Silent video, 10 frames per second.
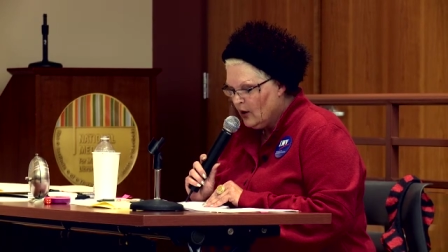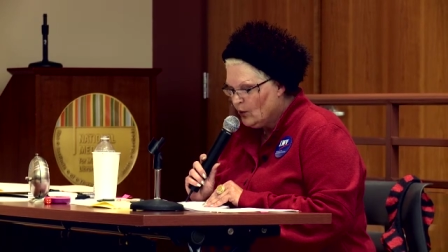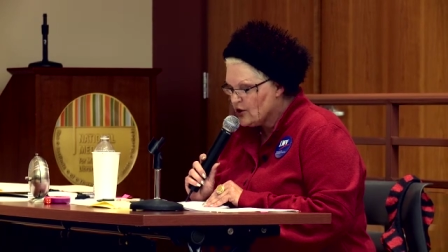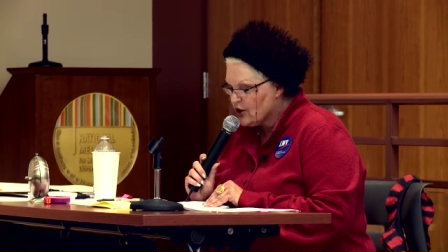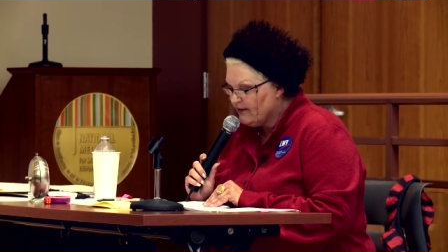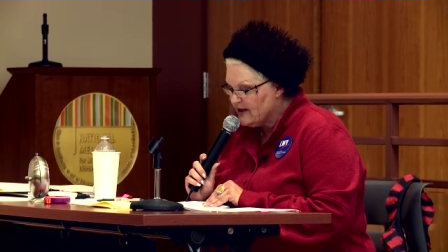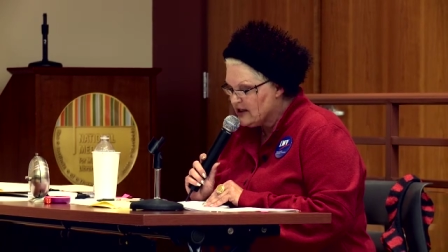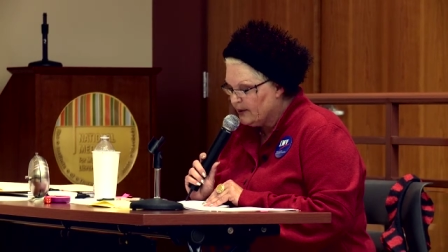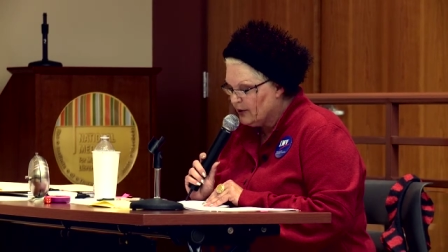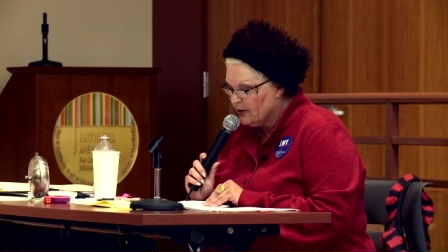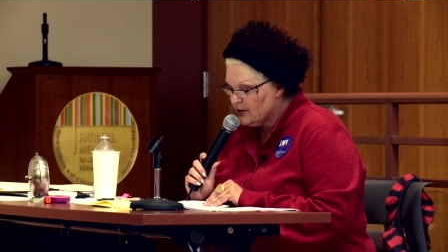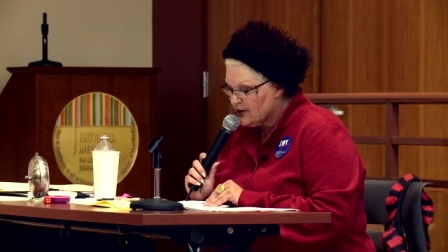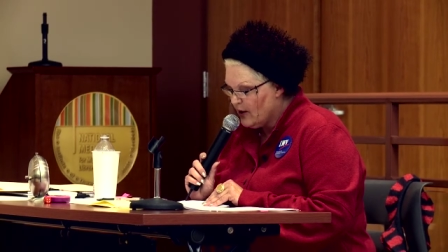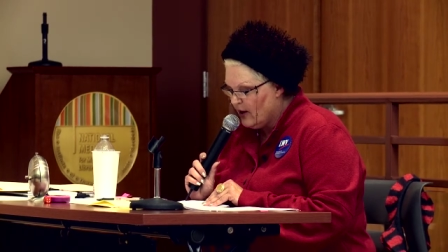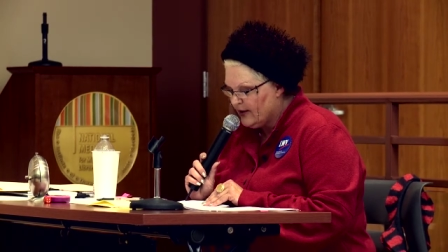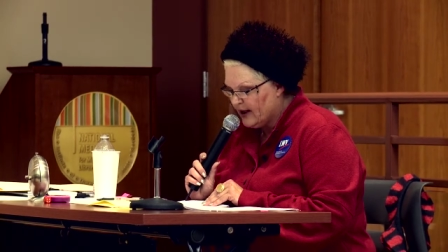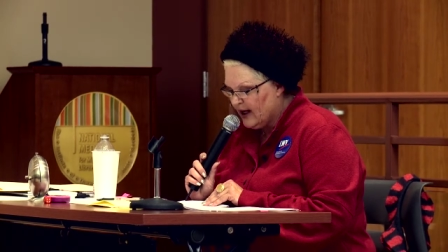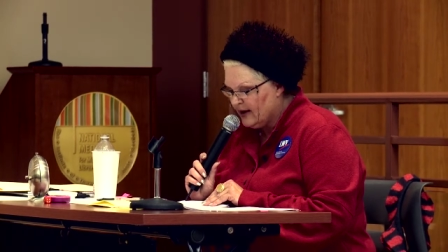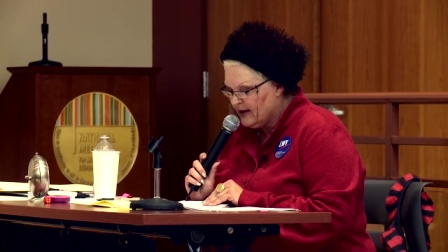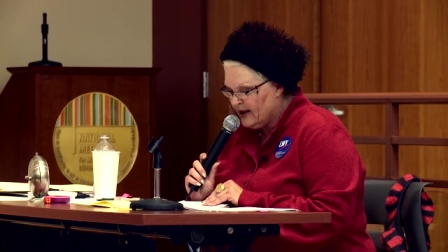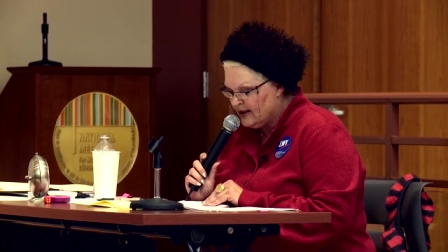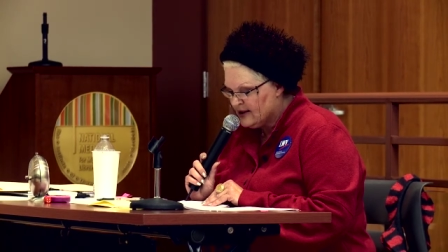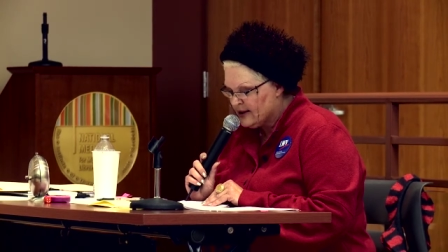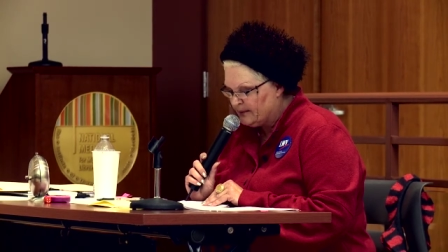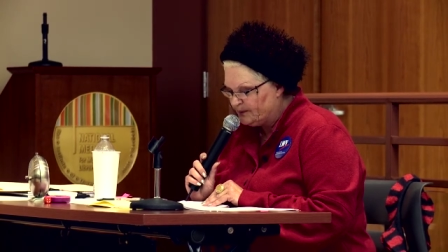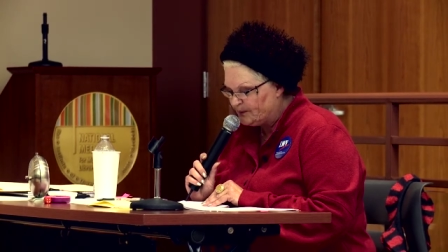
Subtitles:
which are visible to all the candidates.